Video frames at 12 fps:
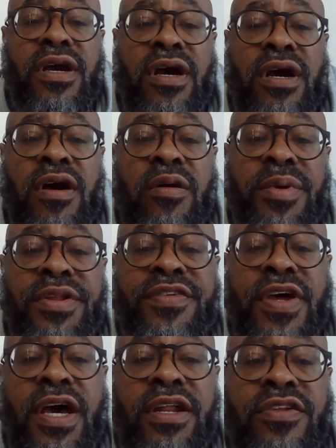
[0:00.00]
um, and
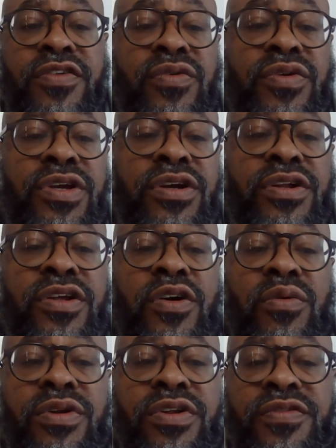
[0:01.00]
sign a two-year deal
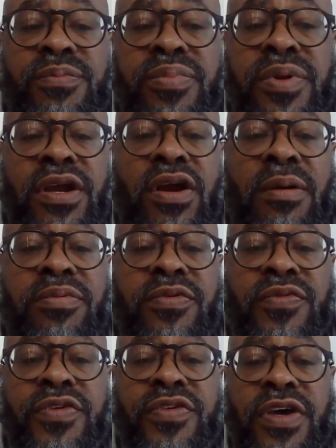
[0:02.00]
with a player option
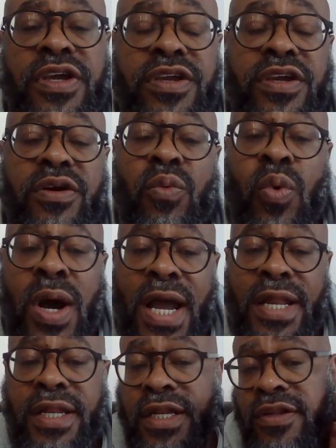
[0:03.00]
for the second year. Why
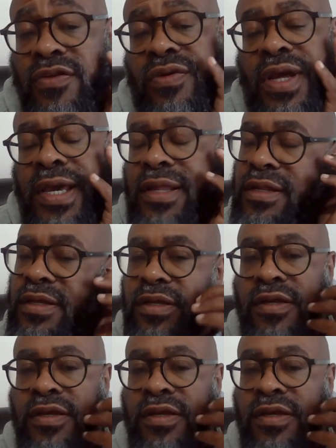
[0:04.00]
did he do that?